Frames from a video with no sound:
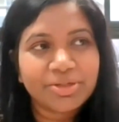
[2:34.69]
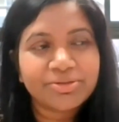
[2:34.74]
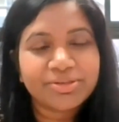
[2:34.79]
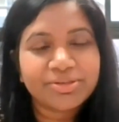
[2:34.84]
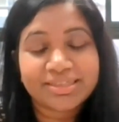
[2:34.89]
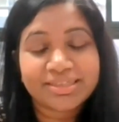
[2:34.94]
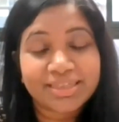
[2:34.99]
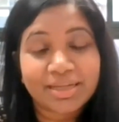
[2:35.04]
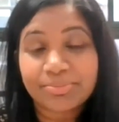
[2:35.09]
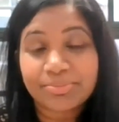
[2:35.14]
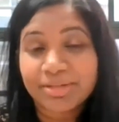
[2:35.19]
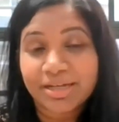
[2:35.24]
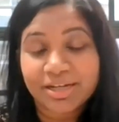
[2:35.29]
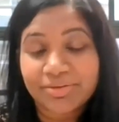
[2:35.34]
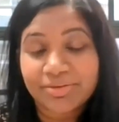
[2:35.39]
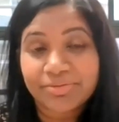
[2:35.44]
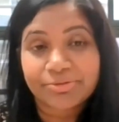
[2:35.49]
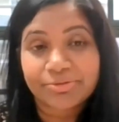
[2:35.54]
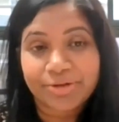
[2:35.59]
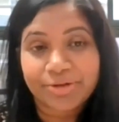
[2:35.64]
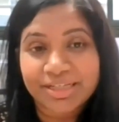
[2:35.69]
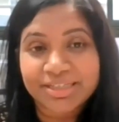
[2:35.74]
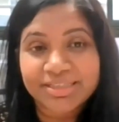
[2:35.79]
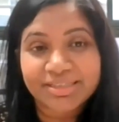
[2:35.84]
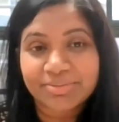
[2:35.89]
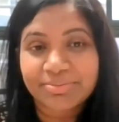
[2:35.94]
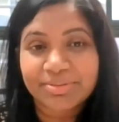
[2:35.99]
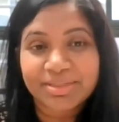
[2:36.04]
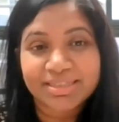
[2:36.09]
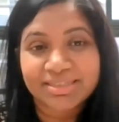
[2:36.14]
usually some kind of threat
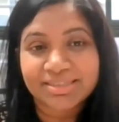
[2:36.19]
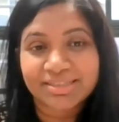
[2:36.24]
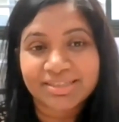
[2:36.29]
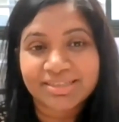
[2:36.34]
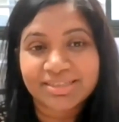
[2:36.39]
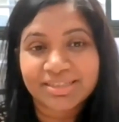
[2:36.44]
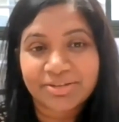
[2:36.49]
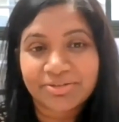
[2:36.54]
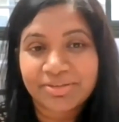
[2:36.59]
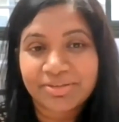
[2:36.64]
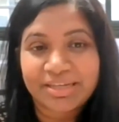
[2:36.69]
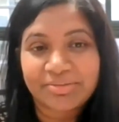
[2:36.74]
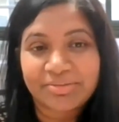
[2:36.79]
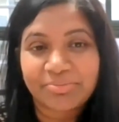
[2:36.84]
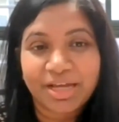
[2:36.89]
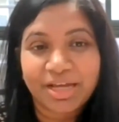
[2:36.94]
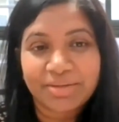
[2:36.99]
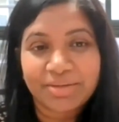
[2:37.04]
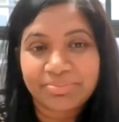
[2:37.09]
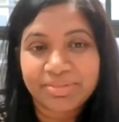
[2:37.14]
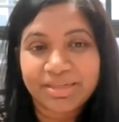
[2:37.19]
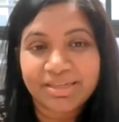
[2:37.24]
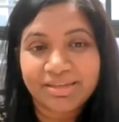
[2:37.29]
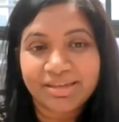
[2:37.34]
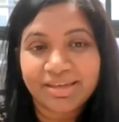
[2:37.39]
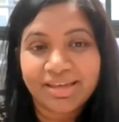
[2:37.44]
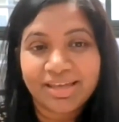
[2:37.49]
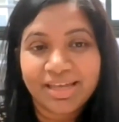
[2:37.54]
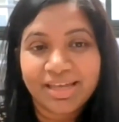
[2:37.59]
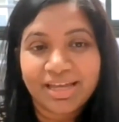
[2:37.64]
to the business. So that it might
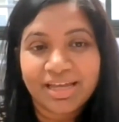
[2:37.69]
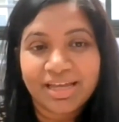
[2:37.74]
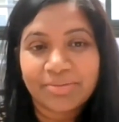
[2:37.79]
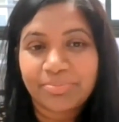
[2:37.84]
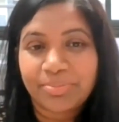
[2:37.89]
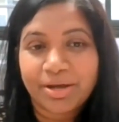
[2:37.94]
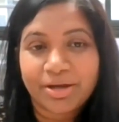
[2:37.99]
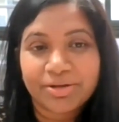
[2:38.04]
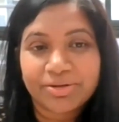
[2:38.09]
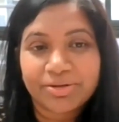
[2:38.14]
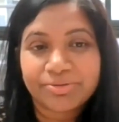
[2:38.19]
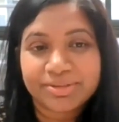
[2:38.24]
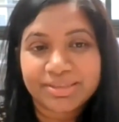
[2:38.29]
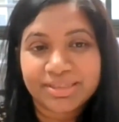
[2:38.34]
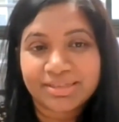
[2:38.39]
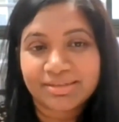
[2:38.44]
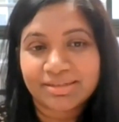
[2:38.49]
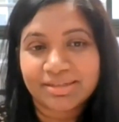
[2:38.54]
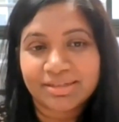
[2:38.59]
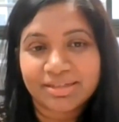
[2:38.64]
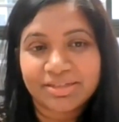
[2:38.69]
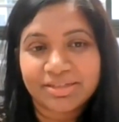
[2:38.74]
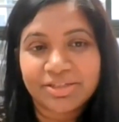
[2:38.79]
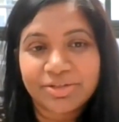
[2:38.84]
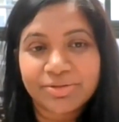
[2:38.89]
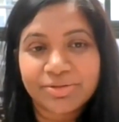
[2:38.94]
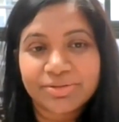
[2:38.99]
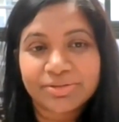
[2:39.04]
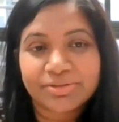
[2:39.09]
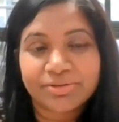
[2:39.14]
be a partner is
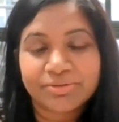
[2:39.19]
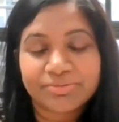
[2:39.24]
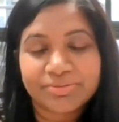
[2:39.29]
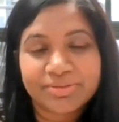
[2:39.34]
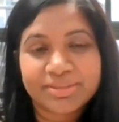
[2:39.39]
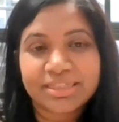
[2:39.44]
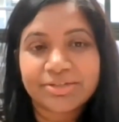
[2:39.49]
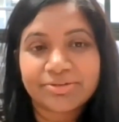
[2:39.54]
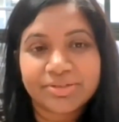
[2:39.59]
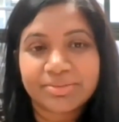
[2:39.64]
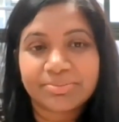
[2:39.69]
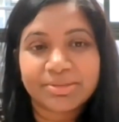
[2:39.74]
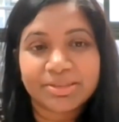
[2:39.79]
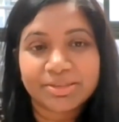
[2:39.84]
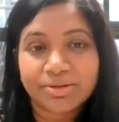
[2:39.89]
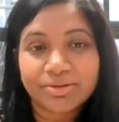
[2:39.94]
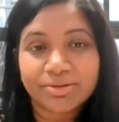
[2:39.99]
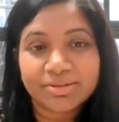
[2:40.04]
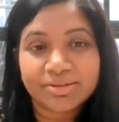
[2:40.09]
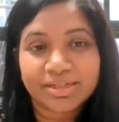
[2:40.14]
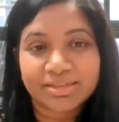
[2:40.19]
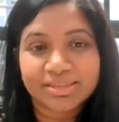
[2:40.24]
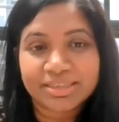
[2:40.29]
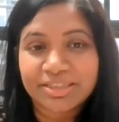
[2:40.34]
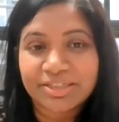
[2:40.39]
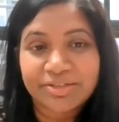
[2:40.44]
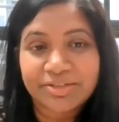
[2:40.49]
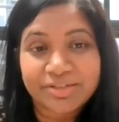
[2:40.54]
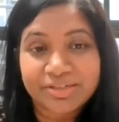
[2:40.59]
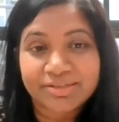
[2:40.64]
accused of serious
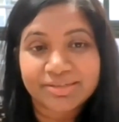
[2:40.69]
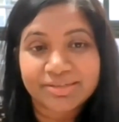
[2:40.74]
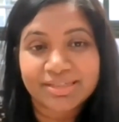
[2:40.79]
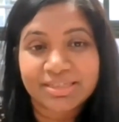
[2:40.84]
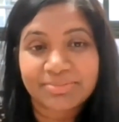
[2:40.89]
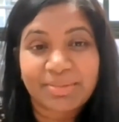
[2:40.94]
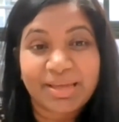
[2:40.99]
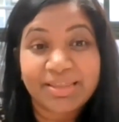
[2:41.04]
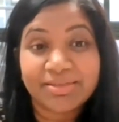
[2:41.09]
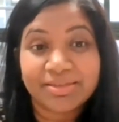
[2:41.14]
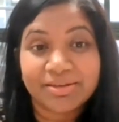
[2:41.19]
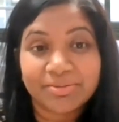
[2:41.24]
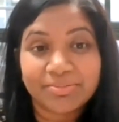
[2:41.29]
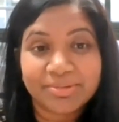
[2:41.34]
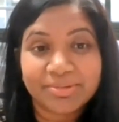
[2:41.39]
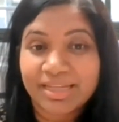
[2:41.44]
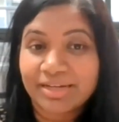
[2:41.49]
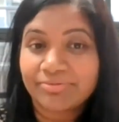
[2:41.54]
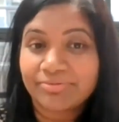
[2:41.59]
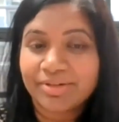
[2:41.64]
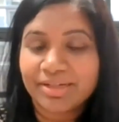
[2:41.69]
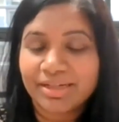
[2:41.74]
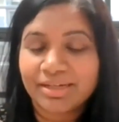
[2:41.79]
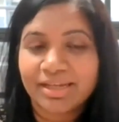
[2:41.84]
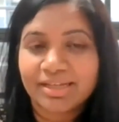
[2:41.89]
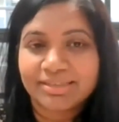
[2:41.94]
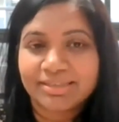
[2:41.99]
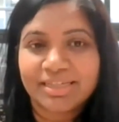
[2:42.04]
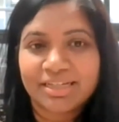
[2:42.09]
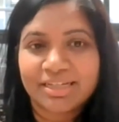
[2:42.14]
misconduct and you need to suspend them, and then
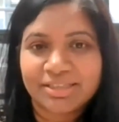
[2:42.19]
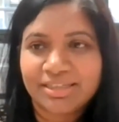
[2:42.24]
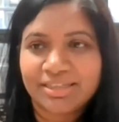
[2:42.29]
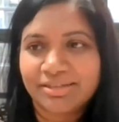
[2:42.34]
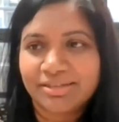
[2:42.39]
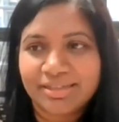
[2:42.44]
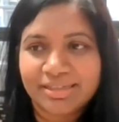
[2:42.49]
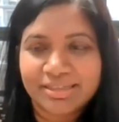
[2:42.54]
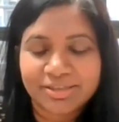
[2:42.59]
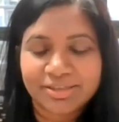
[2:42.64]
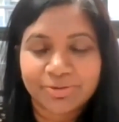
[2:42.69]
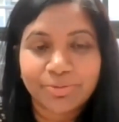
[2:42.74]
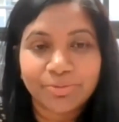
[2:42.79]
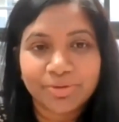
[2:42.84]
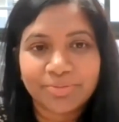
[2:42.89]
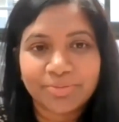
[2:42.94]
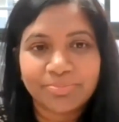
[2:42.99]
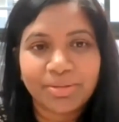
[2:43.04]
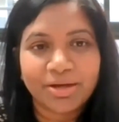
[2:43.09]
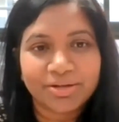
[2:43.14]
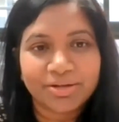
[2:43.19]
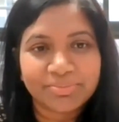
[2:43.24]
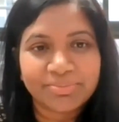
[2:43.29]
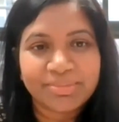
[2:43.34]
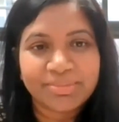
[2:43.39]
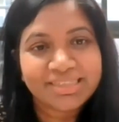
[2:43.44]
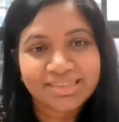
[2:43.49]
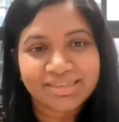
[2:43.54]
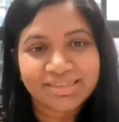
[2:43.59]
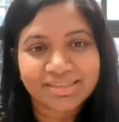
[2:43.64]
realize actually you need to call a partner
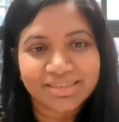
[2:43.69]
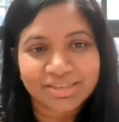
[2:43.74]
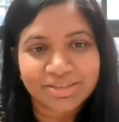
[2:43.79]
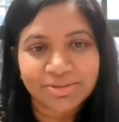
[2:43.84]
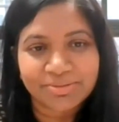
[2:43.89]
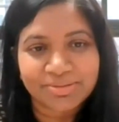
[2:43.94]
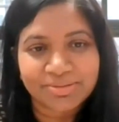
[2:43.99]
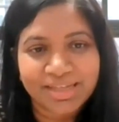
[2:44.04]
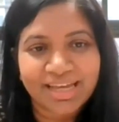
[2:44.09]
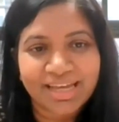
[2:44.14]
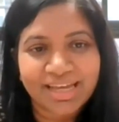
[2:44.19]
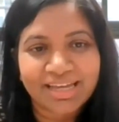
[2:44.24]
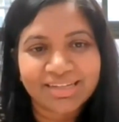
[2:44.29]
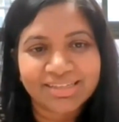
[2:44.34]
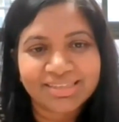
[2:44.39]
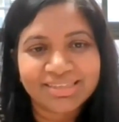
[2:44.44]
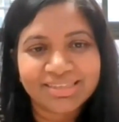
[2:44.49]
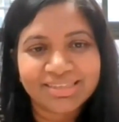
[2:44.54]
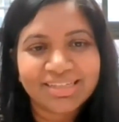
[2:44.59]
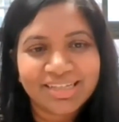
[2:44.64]
meeting to do that.